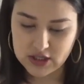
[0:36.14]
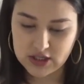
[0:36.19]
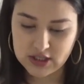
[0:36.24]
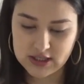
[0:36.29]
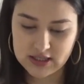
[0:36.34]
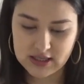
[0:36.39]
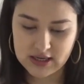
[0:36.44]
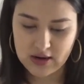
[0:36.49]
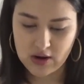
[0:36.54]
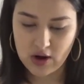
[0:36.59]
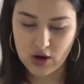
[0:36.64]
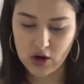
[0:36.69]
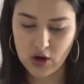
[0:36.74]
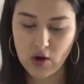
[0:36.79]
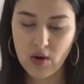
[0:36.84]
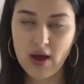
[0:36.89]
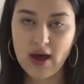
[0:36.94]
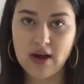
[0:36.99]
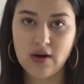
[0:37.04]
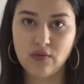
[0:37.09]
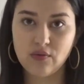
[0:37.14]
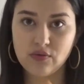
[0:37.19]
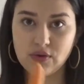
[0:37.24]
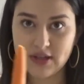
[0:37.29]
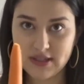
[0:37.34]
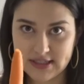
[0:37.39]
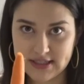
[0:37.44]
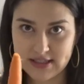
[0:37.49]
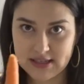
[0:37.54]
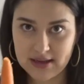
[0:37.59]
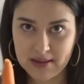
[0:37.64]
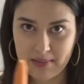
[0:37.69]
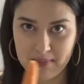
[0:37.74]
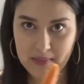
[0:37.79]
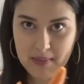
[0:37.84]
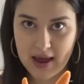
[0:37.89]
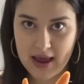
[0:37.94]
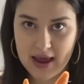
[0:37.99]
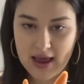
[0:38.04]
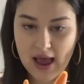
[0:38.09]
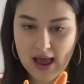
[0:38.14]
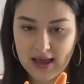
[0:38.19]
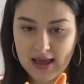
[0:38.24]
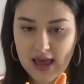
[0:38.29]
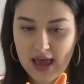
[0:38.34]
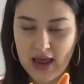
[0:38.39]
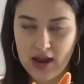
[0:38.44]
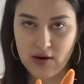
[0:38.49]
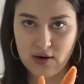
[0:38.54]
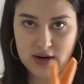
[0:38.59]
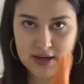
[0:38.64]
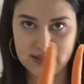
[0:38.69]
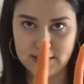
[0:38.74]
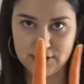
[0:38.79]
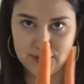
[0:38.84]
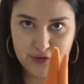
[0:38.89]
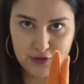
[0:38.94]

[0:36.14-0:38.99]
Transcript: just go ahead and rinse my carrots